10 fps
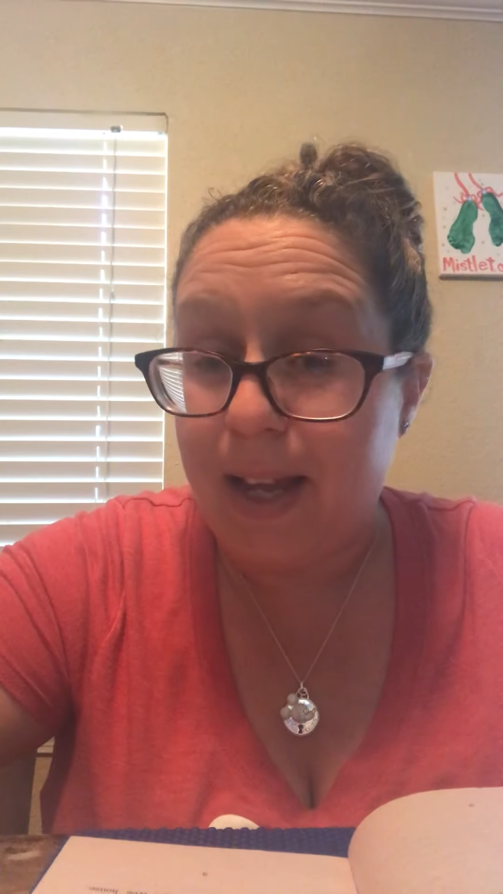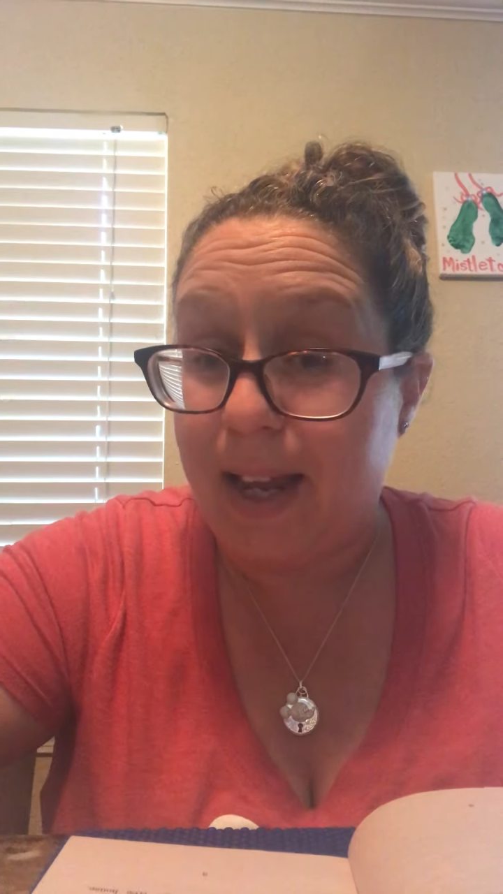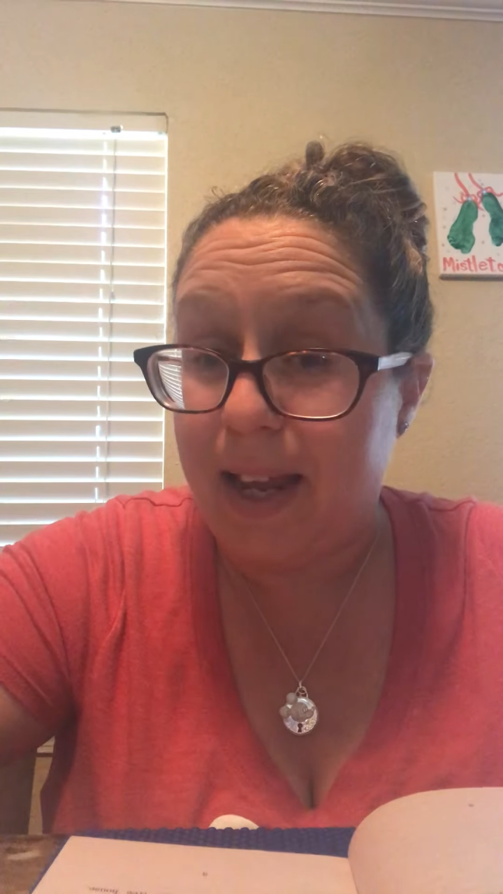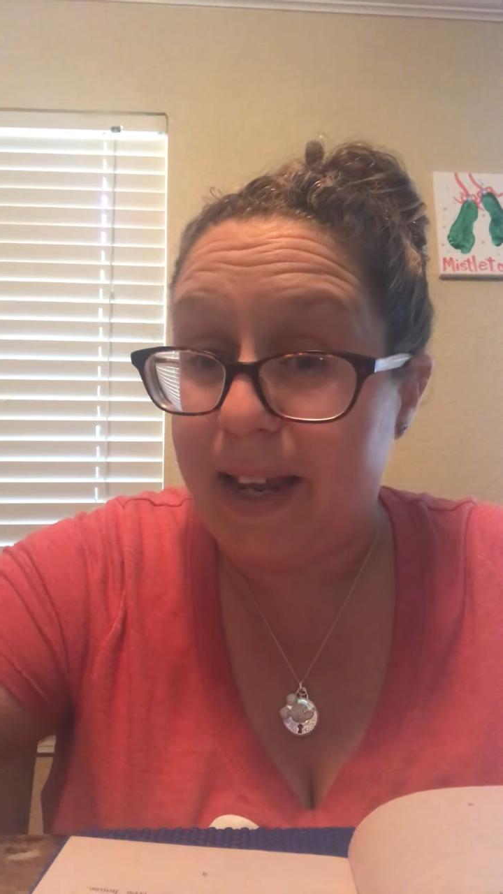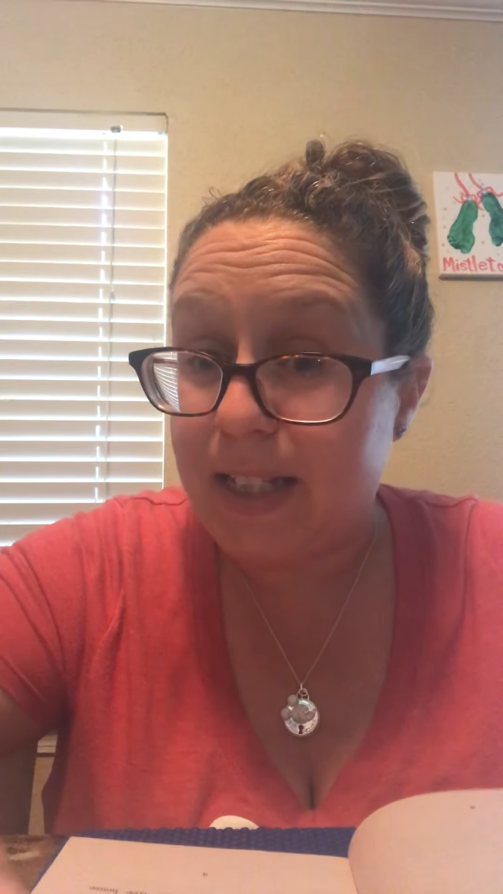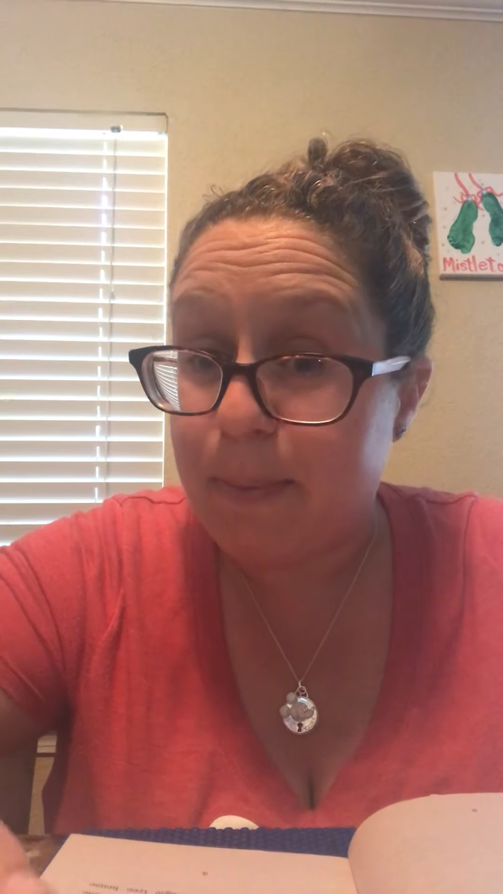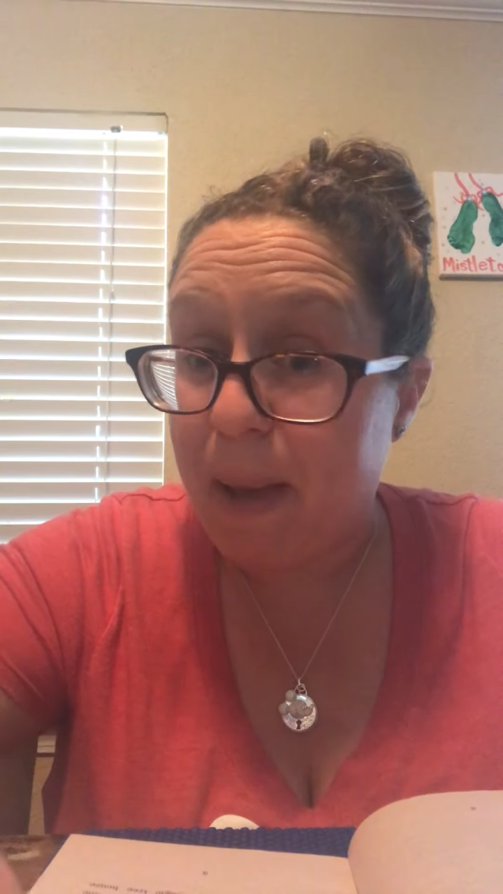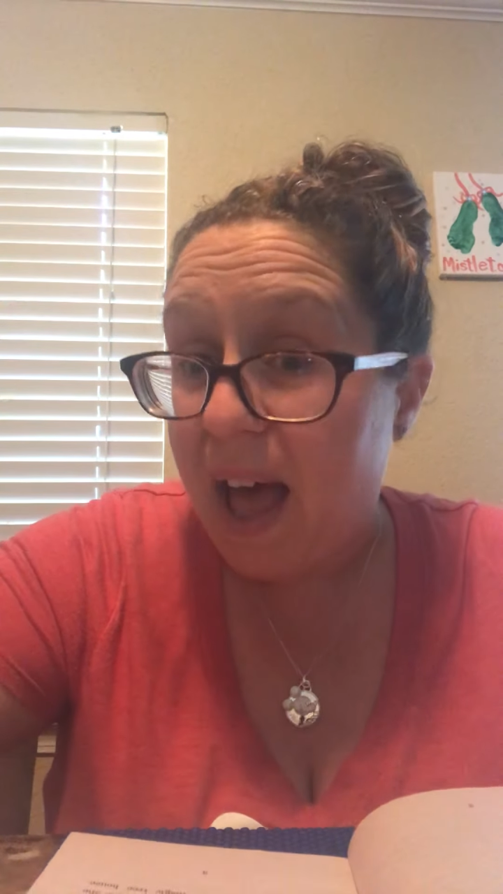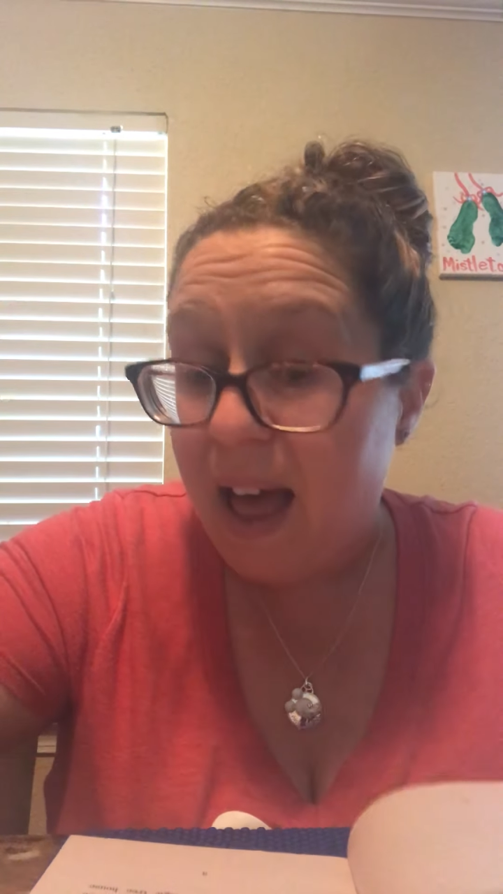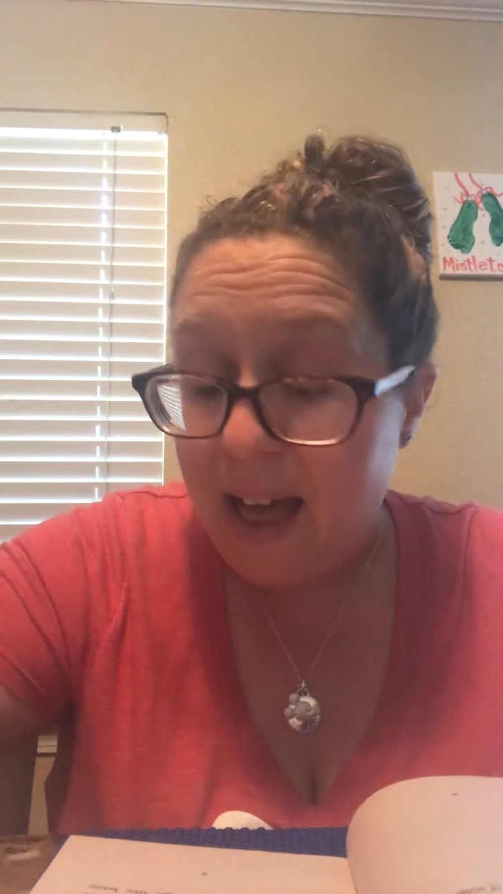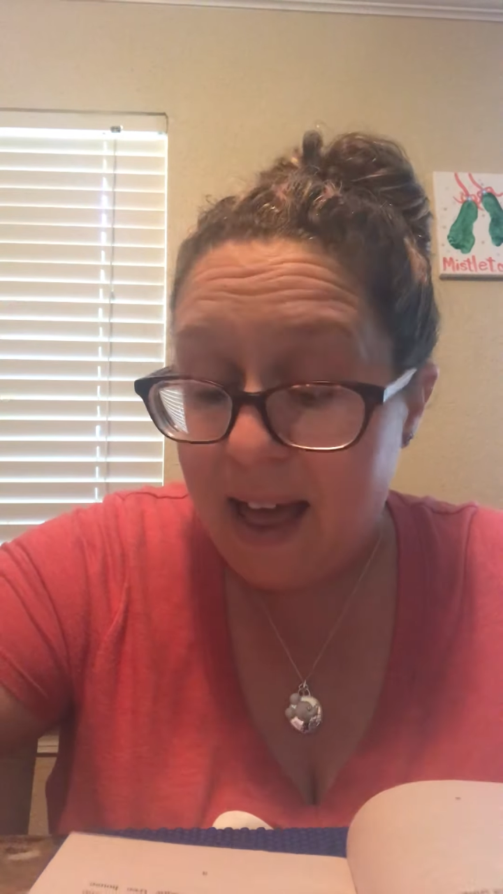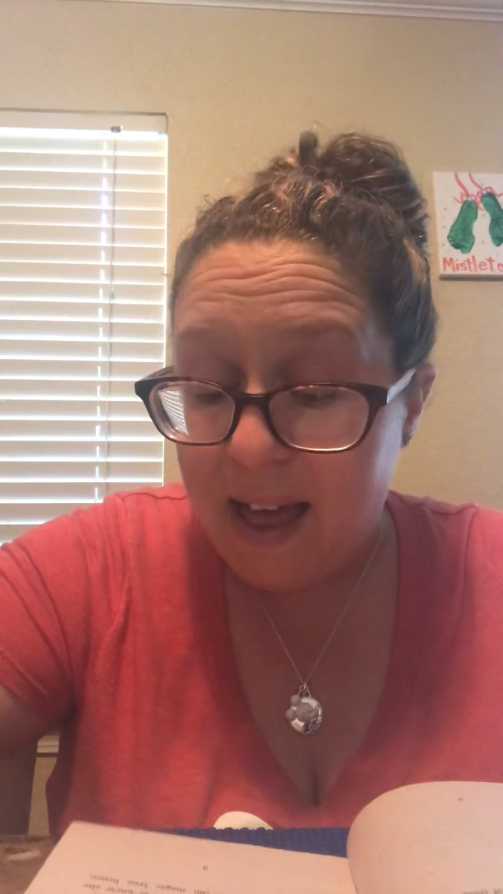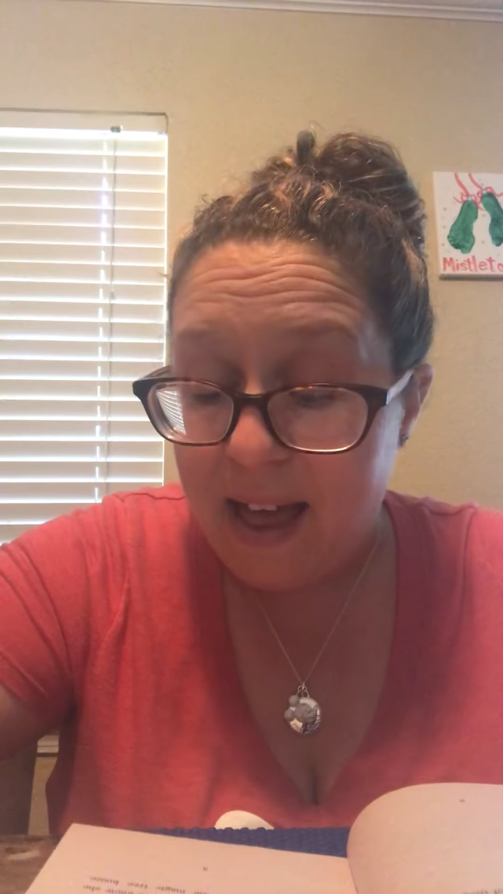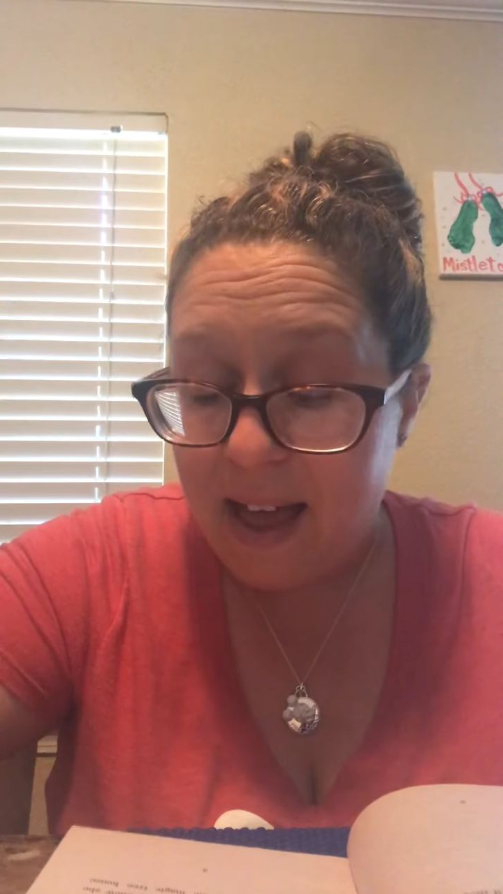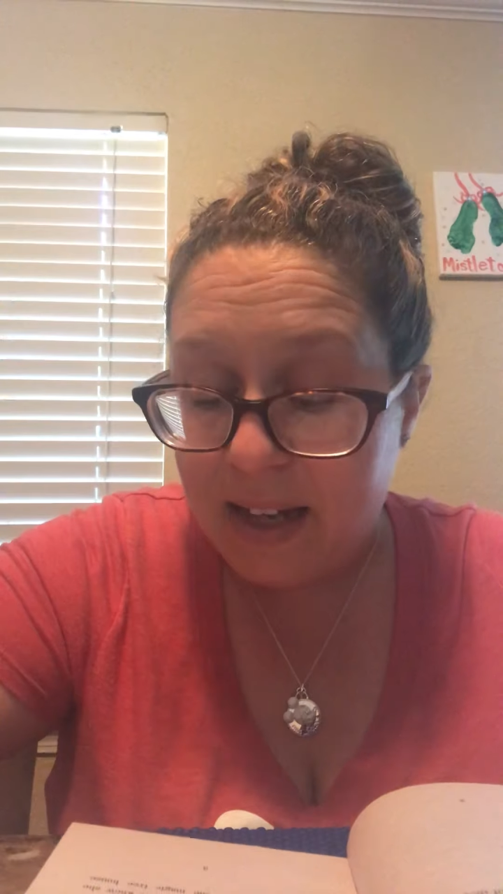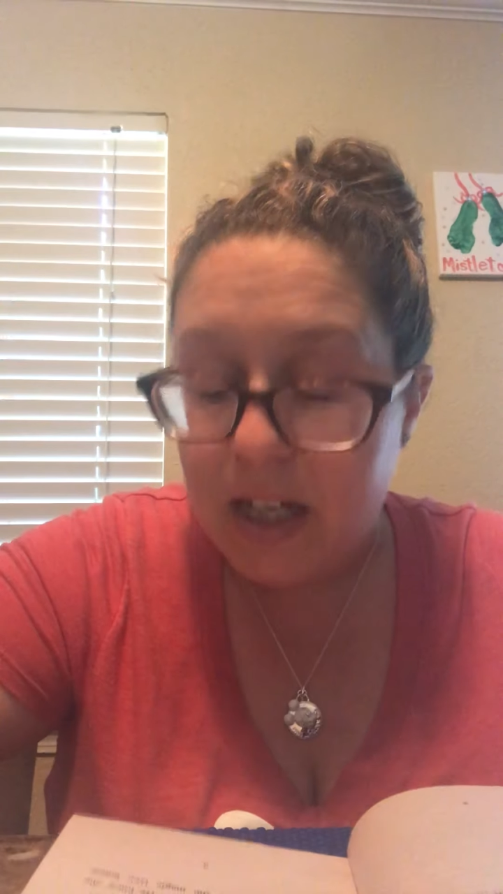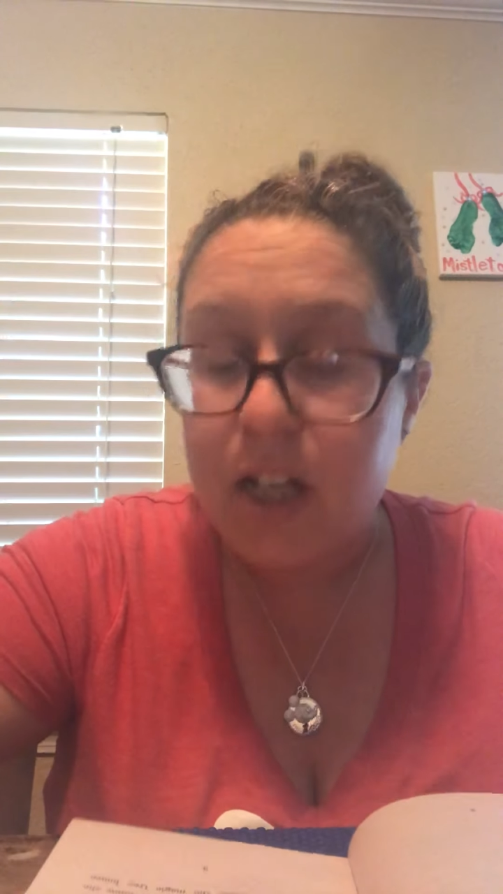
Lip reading: It's back.